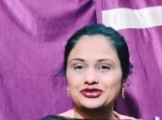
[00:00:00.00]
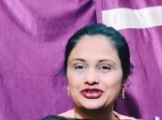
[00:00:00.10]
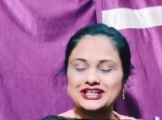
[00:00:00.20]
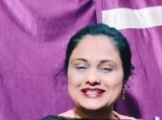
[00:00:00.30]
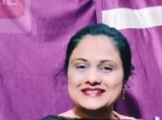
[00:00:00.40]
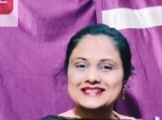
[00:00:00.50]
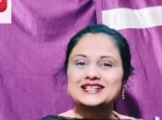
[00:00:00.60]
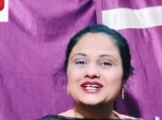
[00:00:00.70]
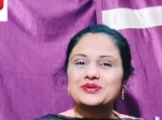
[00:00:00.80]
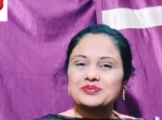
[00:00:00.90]
Friends,
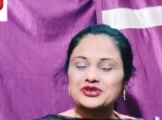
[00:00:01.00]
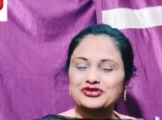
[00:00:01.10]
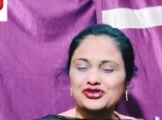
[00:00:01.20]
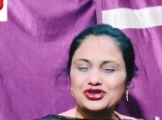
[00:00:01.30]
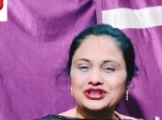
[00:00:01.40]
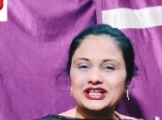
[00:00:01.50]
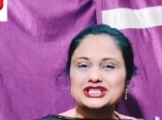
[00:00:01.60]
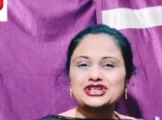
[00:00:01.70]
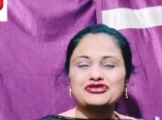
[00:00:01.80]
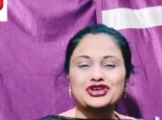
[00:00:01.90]
before
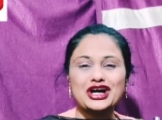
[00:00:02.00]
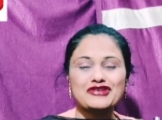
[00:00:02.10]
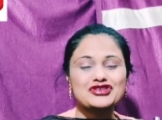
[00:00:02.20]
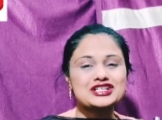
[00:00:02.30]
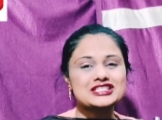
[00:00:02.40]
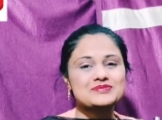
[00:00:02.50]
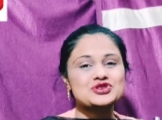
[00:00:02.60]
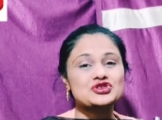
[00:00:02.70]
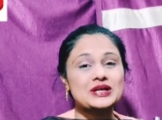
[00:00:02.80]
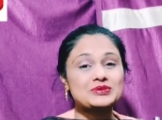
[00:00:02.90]
that, if you have not
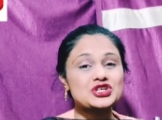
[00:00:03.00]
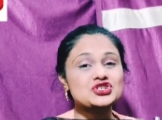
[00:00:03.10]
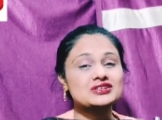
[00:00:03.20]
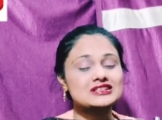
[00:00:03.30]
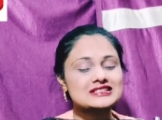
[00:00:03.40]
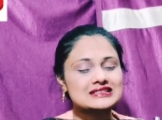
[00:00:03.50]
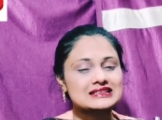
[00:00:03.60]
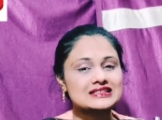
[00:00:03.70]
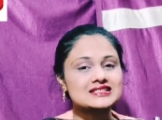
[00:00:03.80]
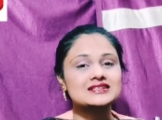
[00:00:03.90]
subscribed the channel till
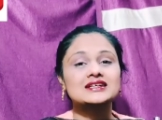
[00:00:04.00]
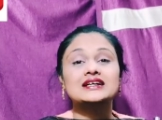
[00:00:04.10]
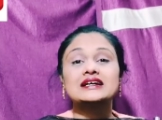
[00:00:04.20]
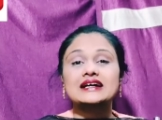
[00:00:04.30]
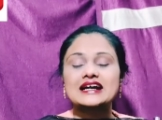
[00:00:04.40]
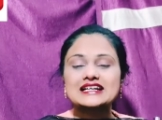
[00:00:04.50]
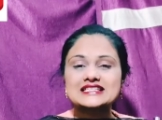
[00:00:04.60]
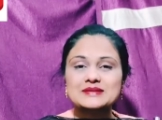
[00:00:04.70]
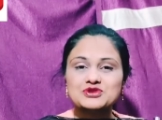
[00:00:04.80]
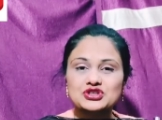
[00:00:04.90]
yet, kindly
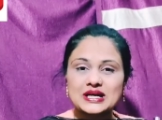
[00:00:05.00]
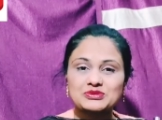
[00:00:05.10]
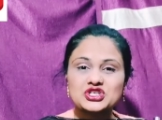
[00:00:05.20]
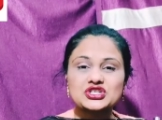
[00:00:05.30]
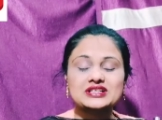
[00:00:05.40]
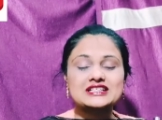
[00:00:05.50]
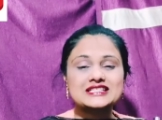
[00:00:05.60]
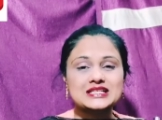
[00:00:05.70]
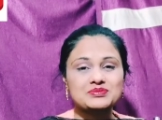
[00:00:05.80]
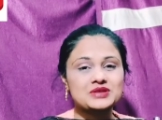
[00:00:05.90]
subscribe the channel,
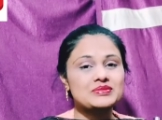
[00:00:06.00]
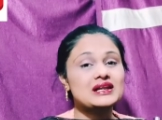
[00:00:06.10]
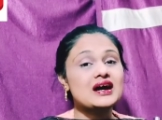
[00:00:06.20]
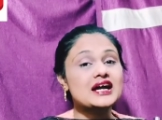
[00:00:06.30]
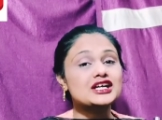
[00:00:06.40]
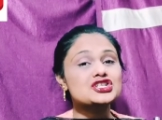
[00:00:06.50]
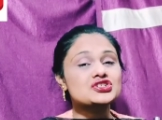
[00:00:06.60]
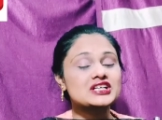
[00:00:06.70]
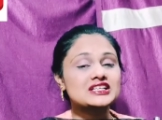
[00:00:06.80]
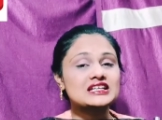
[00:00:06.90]
tap the bell icon to
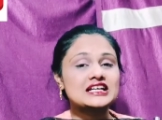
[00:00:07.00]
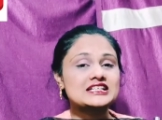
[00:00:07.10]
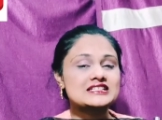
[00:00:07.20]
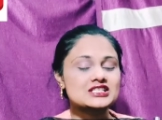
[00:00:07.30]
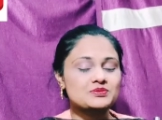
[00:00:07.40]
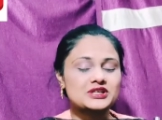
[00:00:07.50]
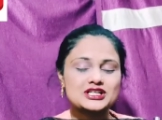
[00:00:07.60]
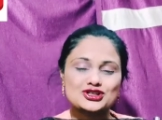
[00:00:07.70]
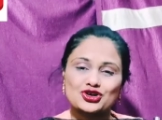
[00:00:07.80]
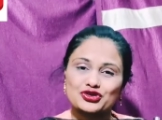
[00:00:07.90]
get the latest
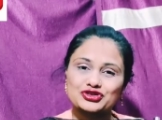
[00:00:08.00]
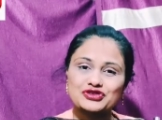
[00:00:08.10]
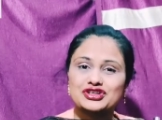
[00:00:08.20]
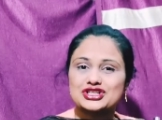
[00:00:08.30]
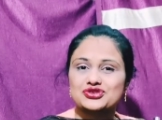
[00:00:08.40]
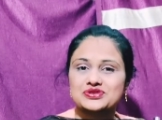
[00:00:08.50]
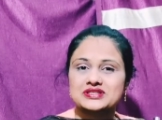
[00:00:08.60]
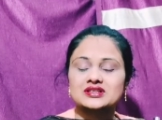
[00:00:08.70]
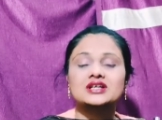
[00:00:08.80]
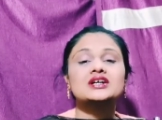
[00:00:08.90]
updates of the
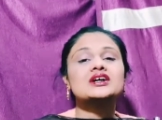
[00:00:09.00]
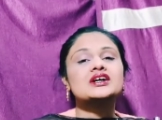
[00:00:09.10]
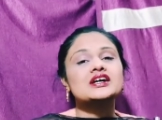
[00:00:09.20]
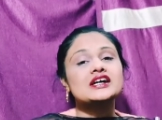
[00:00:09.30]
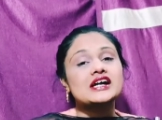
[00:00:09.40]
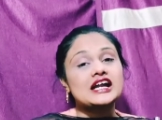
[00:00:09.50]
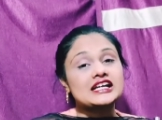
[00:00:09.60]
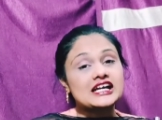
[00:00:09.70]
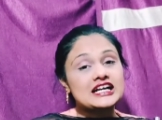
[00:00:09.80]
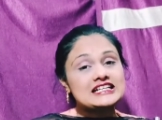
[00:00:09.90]
videos.
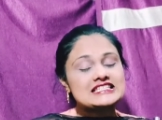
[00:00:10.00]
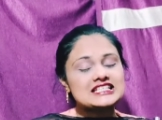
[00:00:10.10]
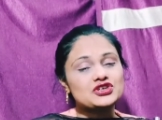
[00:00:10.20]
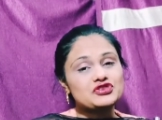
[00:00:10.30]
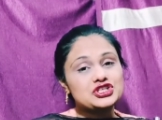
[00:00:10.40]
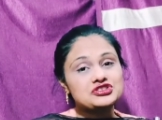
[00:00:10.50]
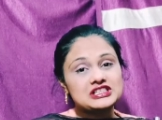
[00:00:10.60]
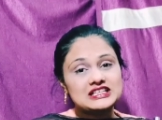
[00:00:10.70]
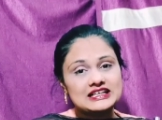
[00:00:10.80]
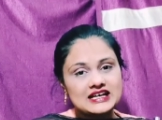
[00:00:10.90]
And kindly see the video
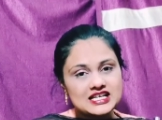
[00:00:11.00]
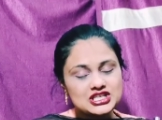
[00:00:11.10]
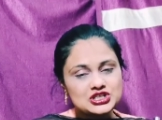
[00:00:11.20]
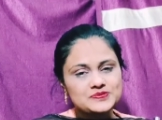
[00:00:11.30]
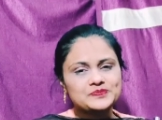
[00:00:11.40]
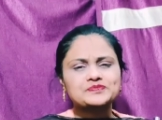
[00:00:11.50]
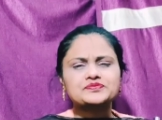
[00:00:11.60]
till the last,